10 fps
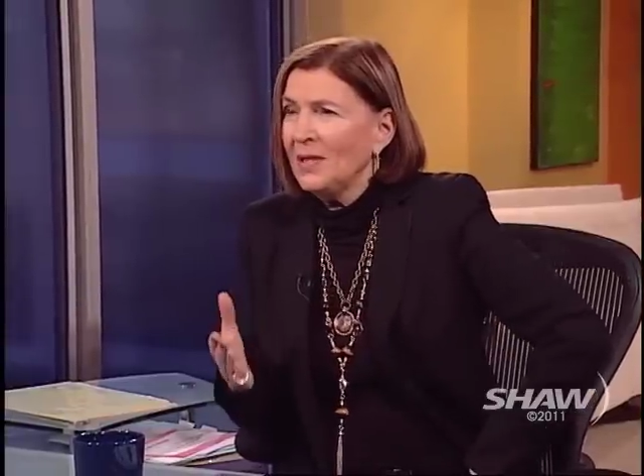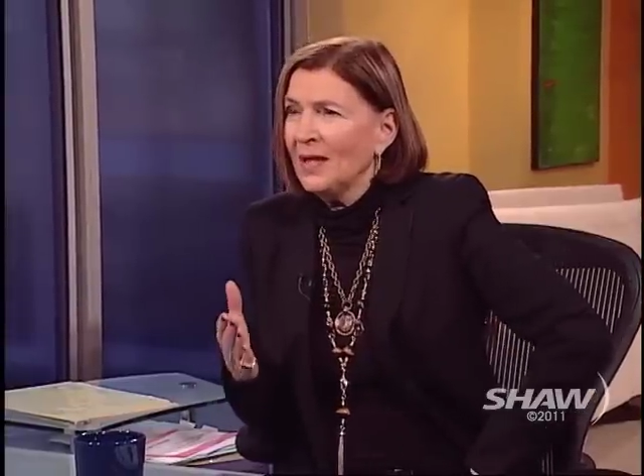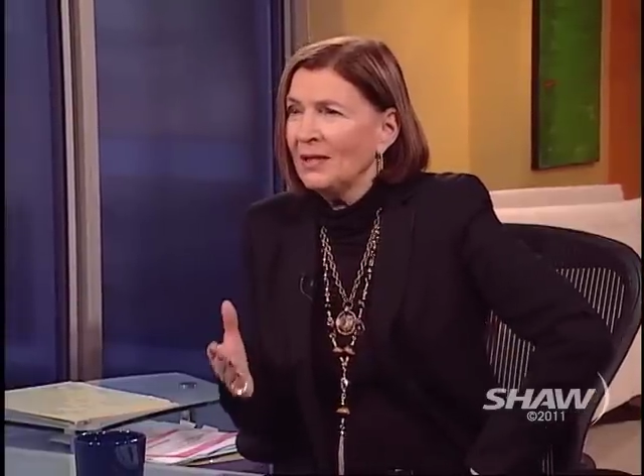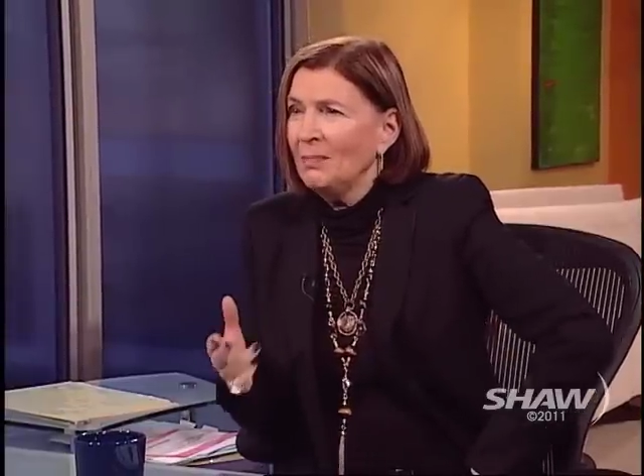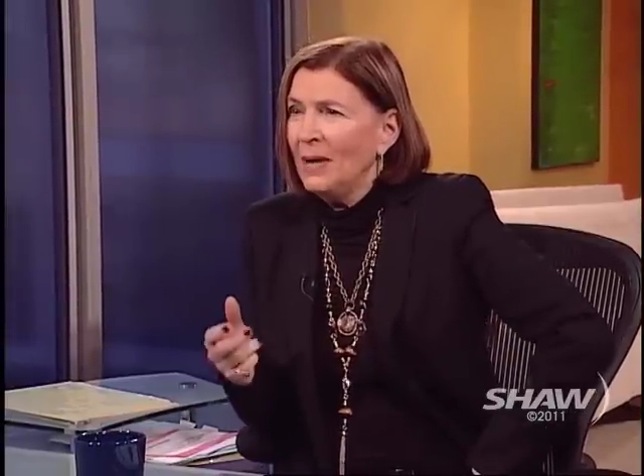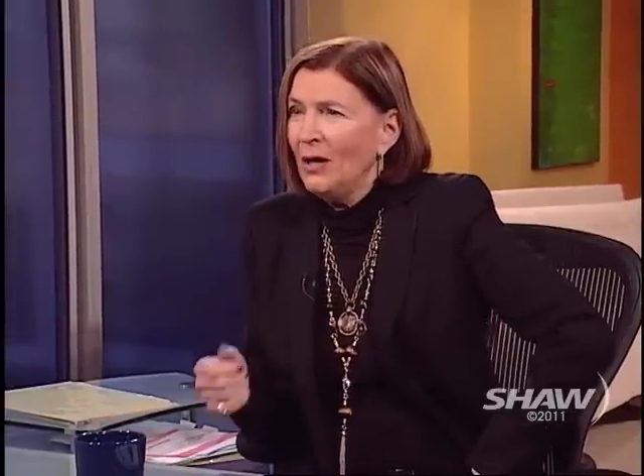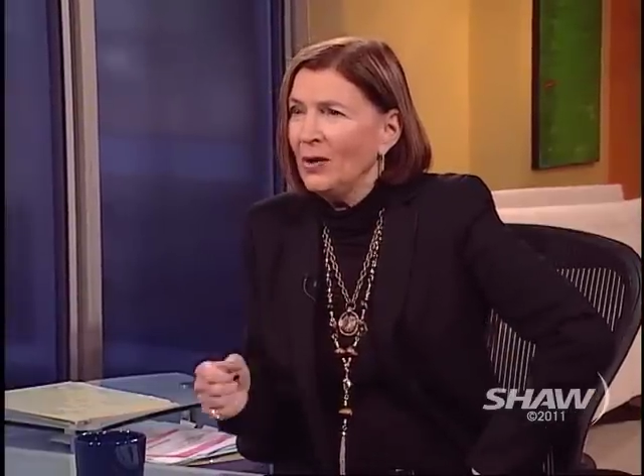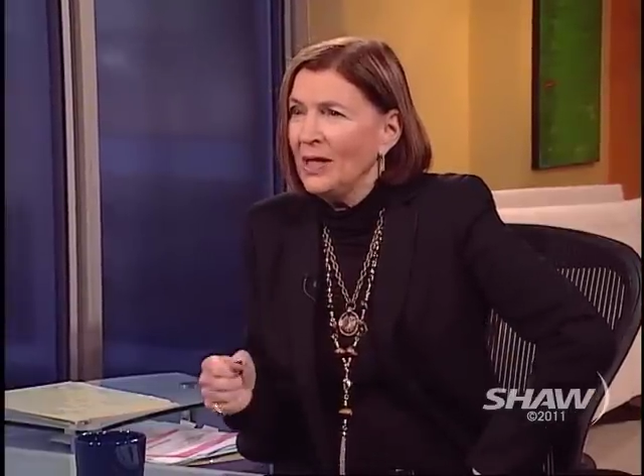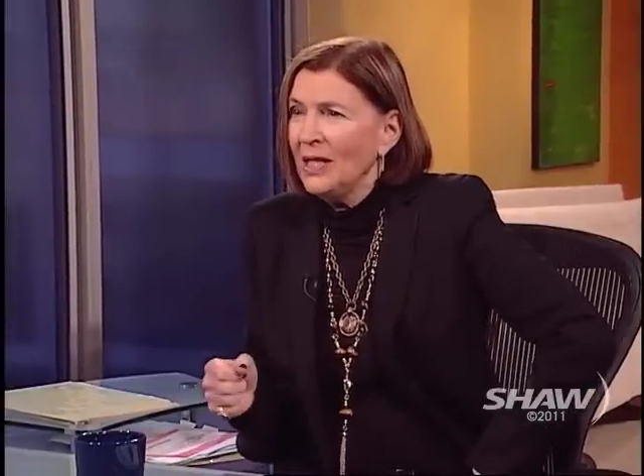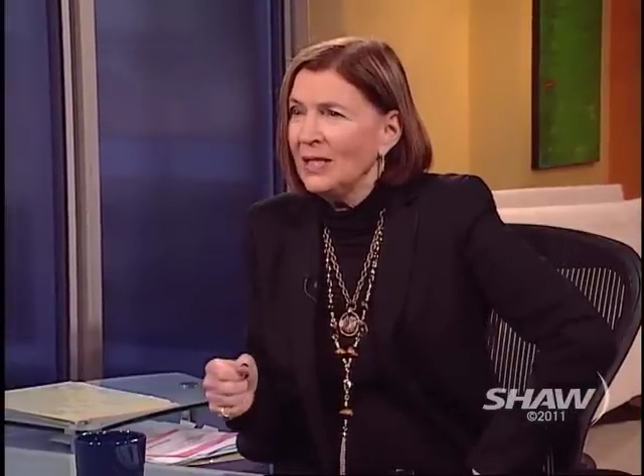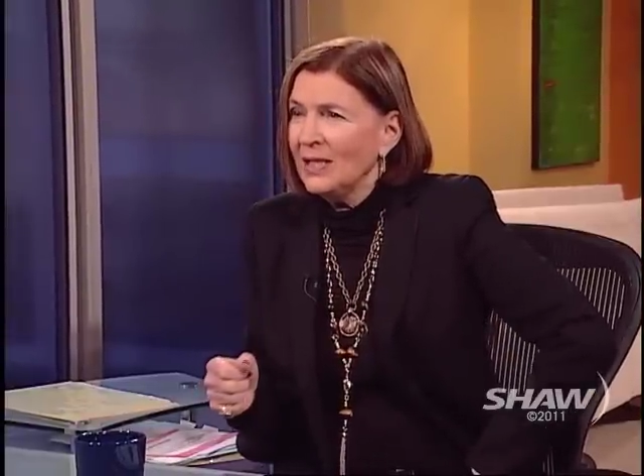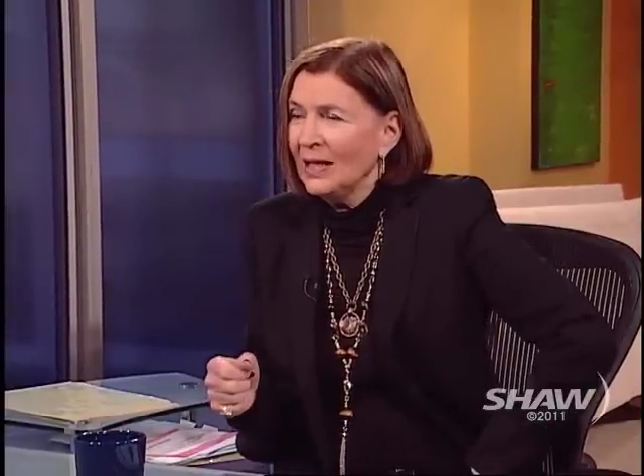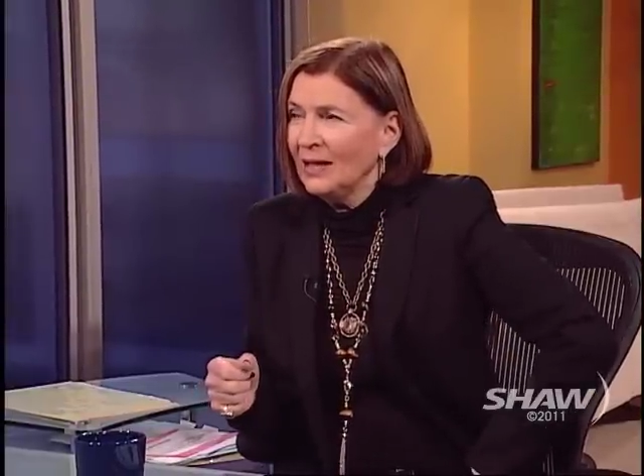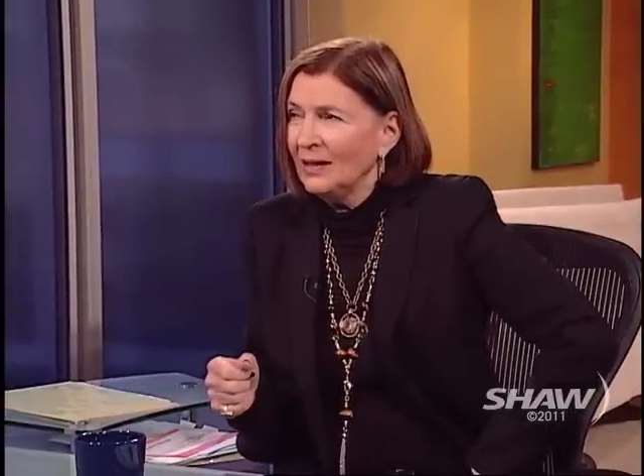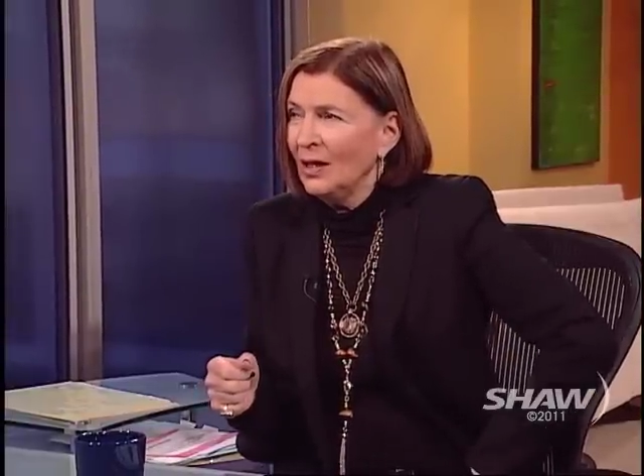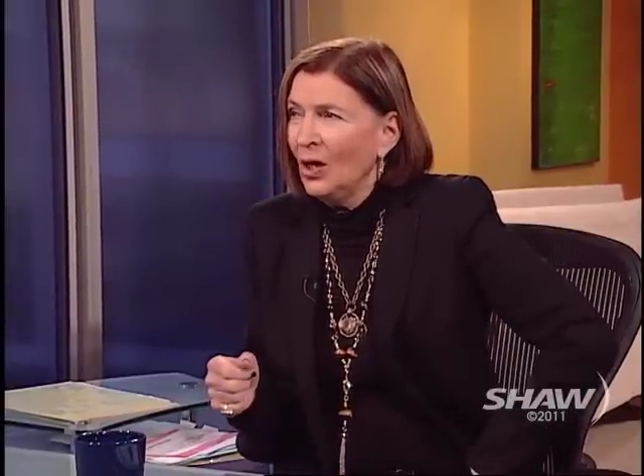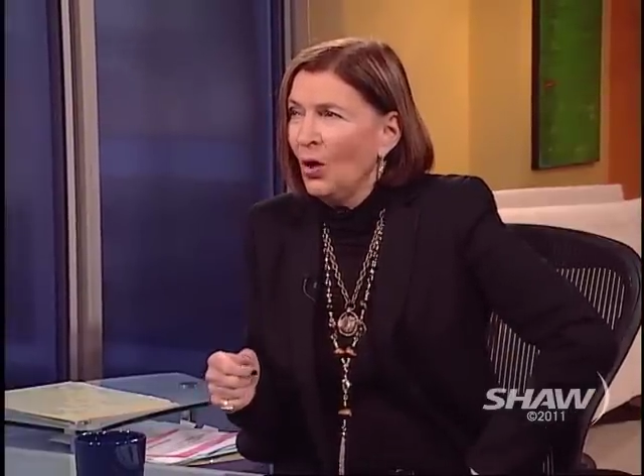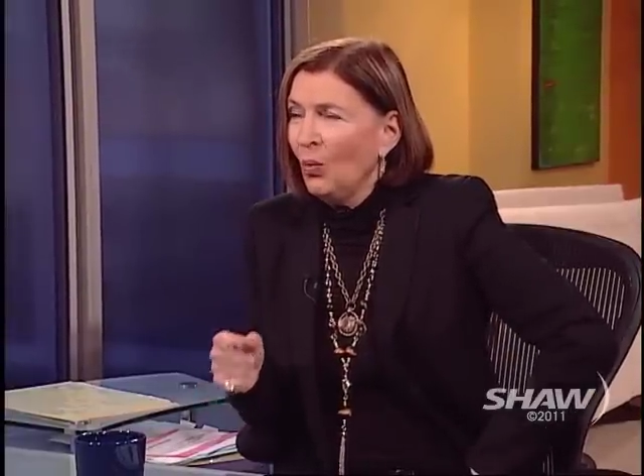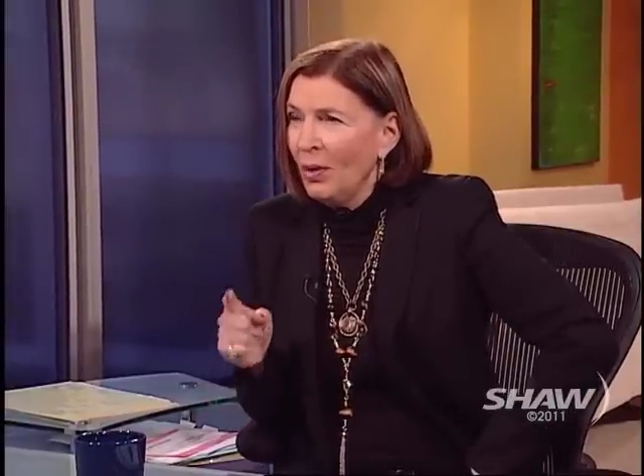Sex, and Power, and he said, mm -hmm.